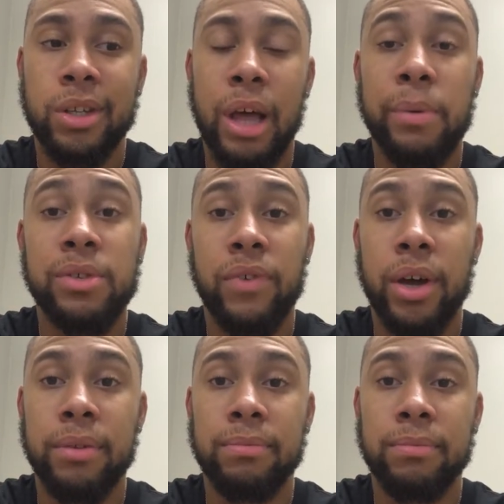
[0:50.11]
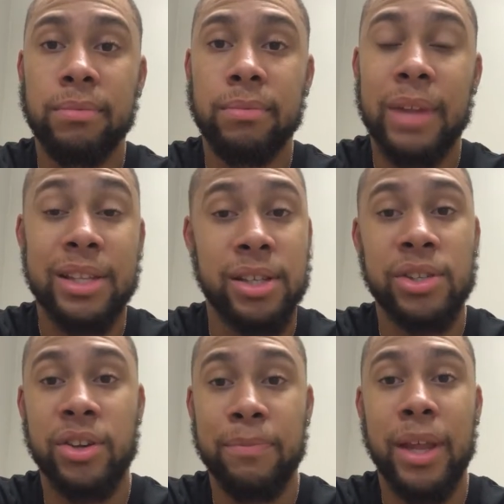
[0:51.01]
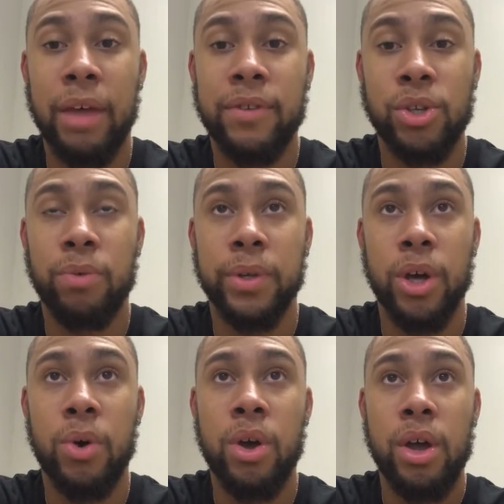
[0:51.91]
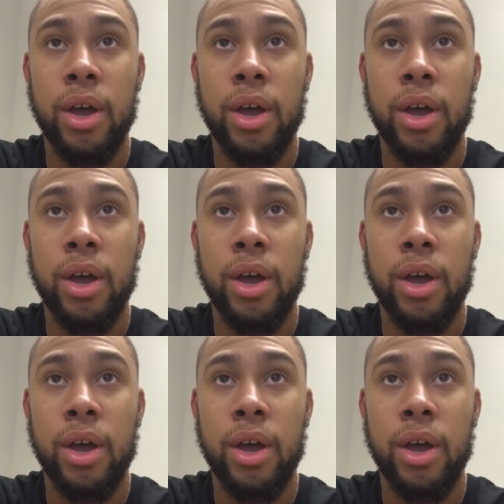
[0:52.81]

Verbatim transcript: That was fun. That season of my life is over though.